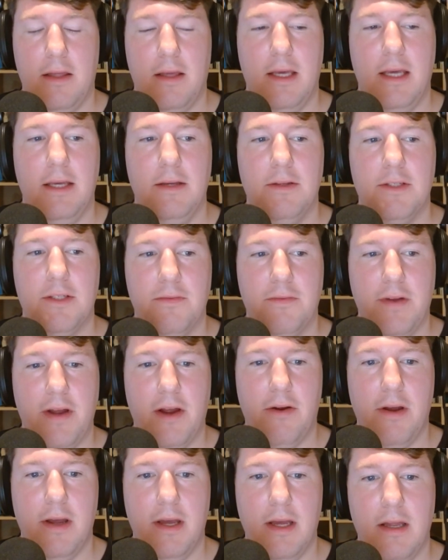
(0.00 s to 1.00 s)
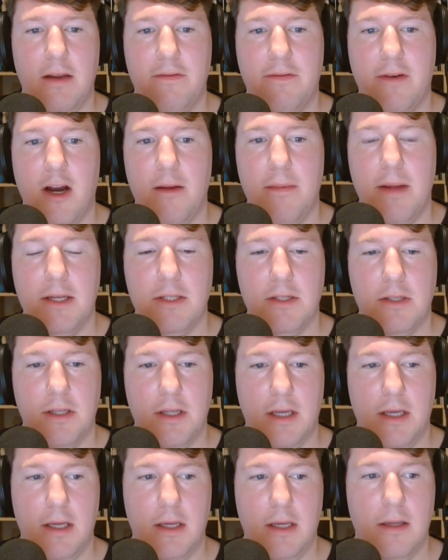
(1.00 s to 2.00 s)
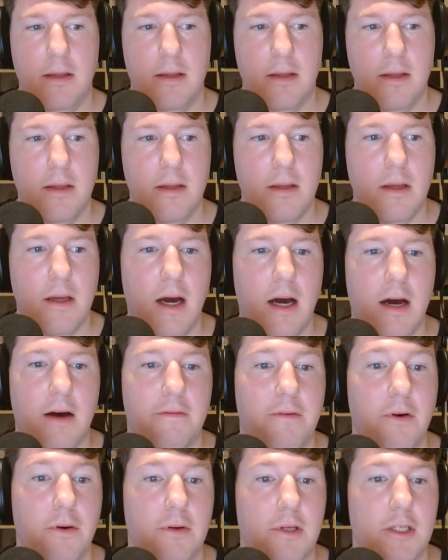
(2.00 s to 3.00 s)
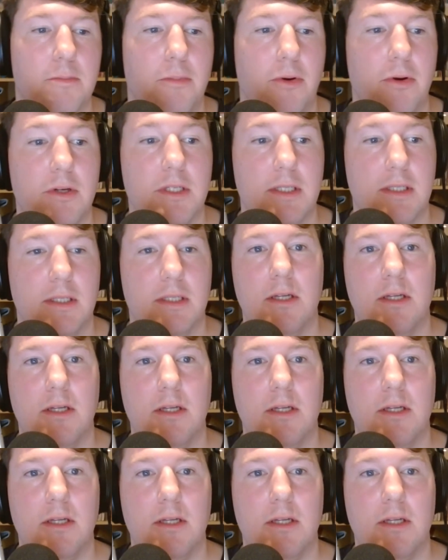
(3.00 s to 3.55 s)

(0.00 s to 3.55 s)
He's a very environmentally focused person.